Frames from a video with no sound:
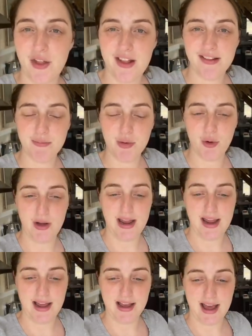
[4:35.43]
this
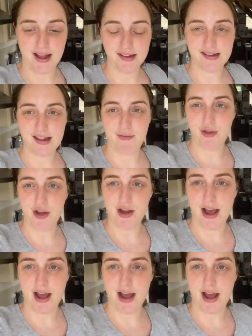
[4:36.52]
morning at 7,